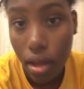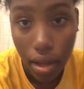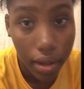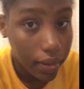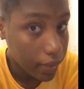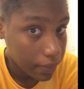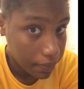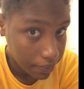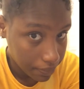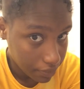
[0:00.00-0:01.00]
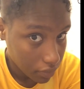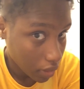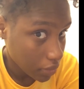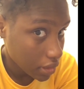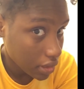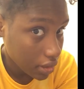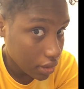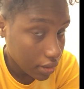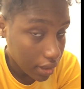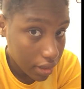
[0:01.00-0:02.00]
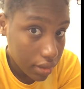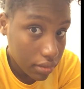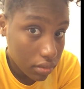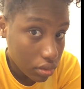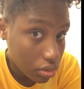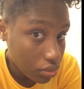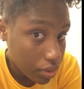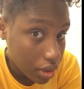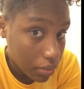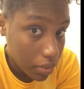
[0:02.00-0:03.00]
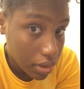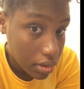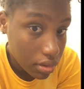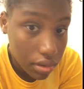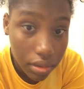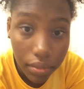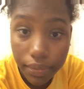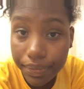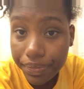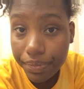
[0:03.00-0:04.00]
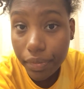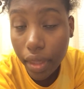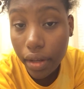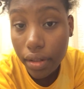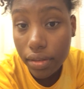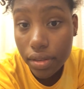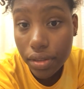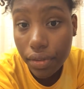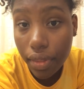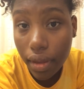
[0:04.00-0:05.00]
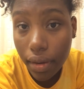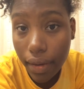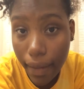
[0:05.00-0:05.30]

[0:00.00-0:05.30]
I'm just gonna let it do what it wants to do, and until then,